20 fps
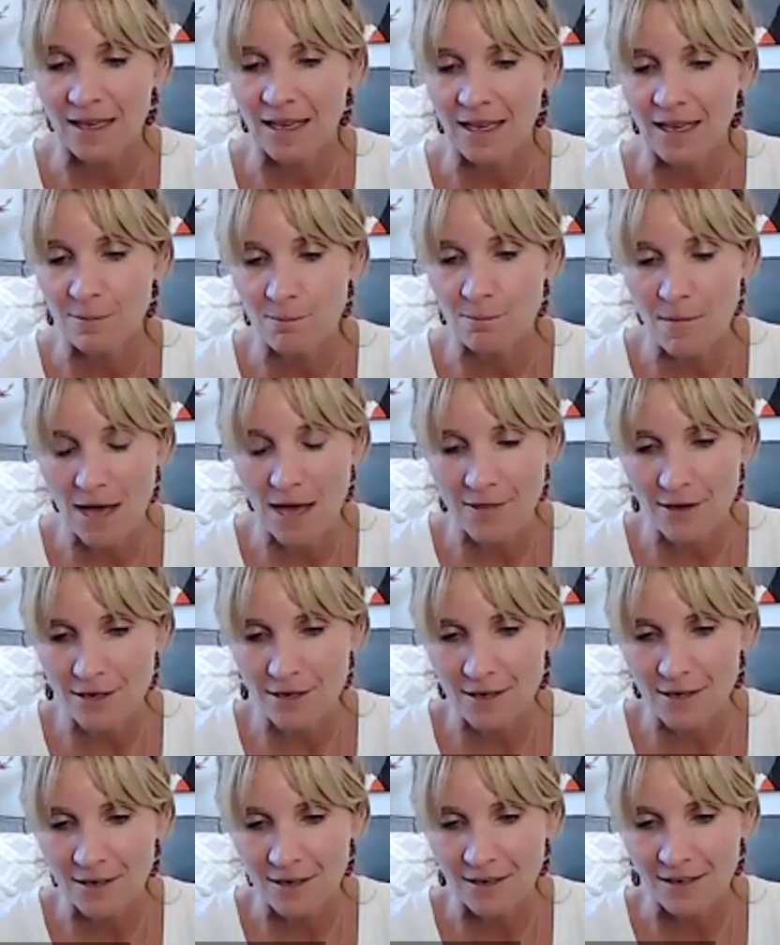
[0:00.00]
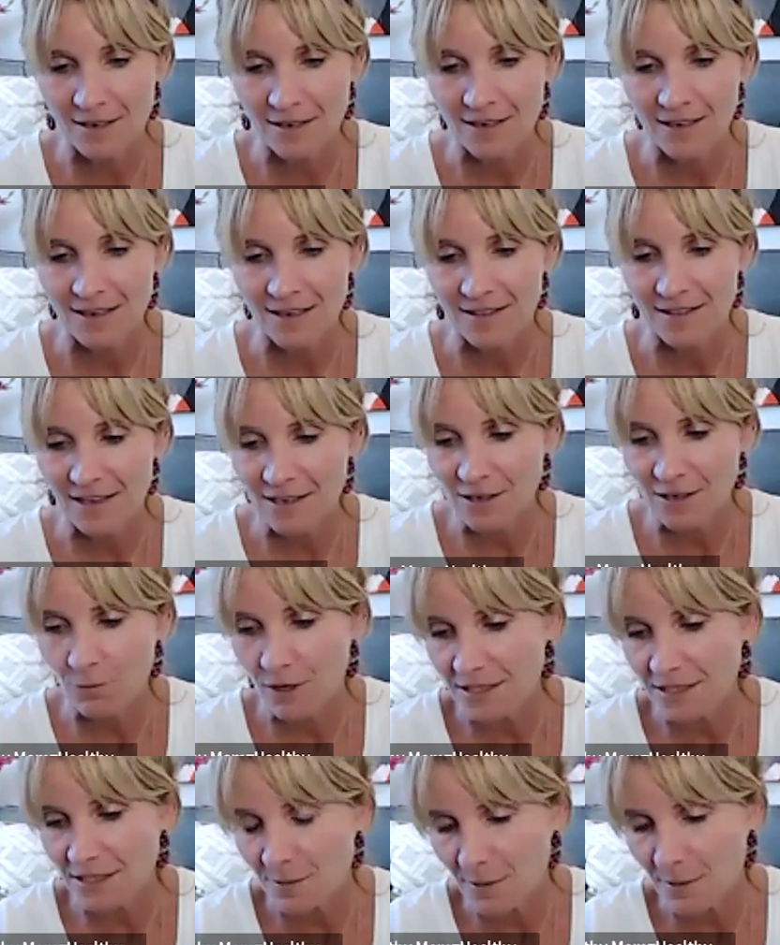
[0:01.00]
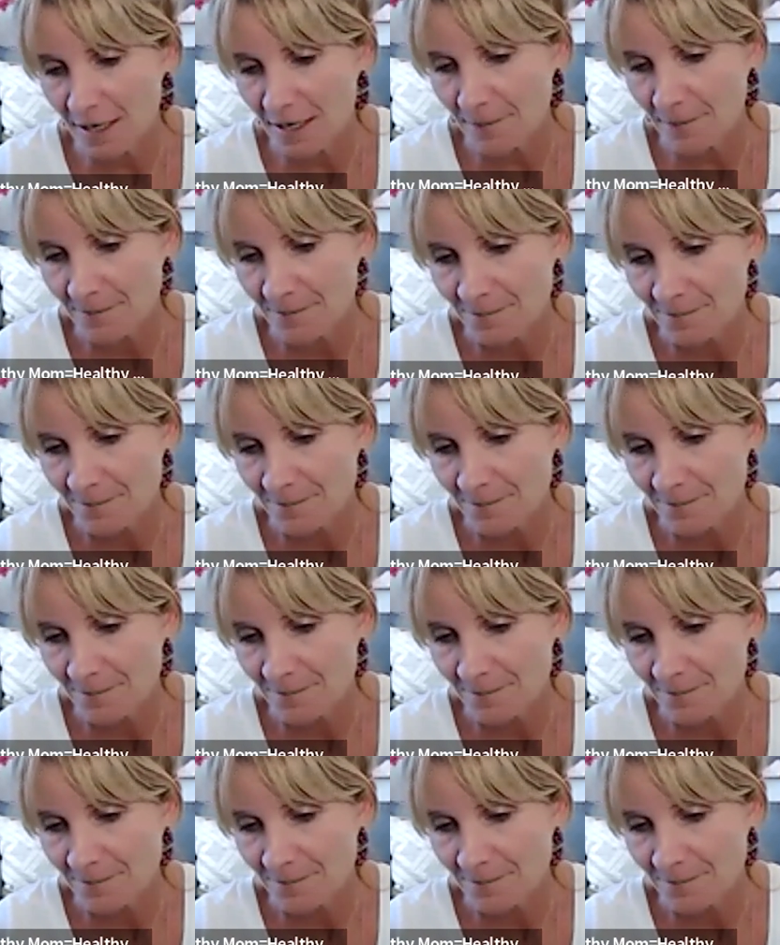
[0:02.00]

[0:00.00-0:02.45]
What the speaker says: and mother that you want to be.